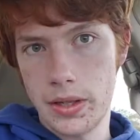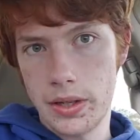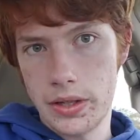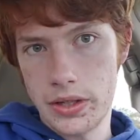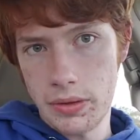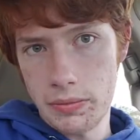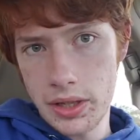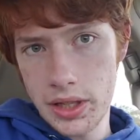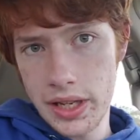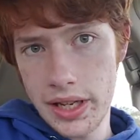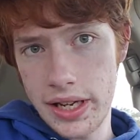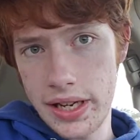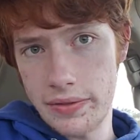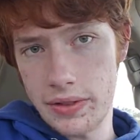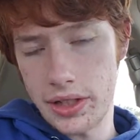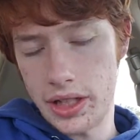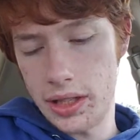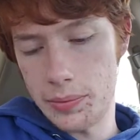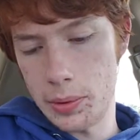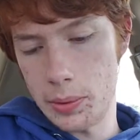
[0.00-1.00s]
Something I have
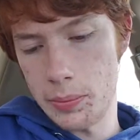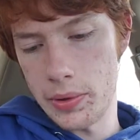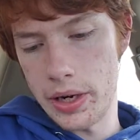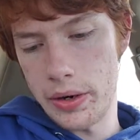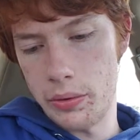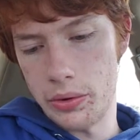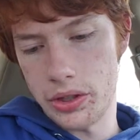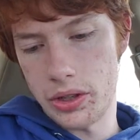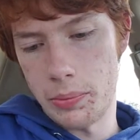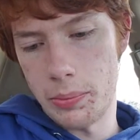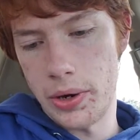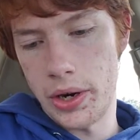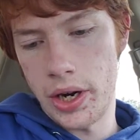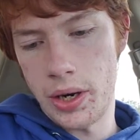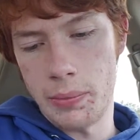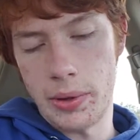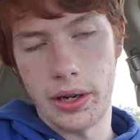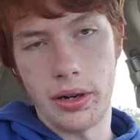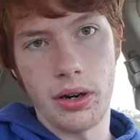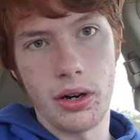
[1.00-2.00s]
to keep in mind with
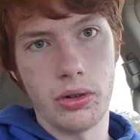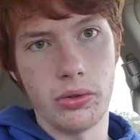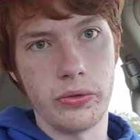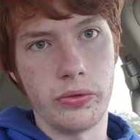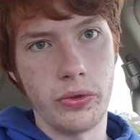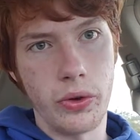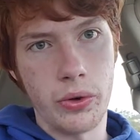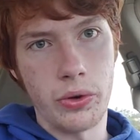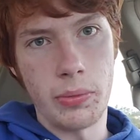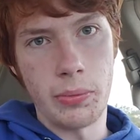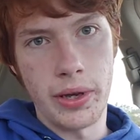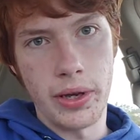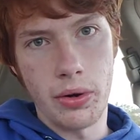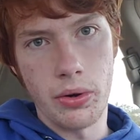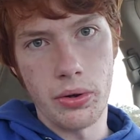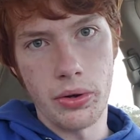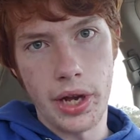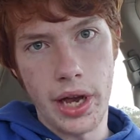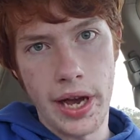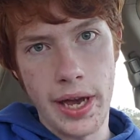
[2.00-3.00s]
comparing my current phone and my
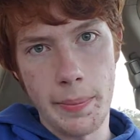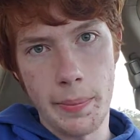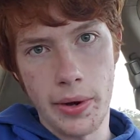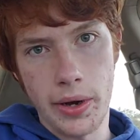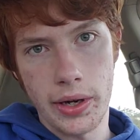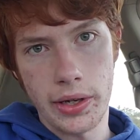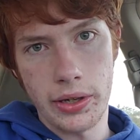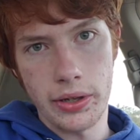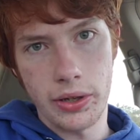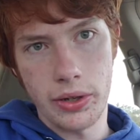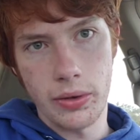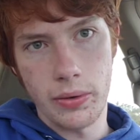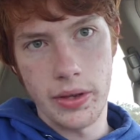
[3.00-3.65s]
old iPod though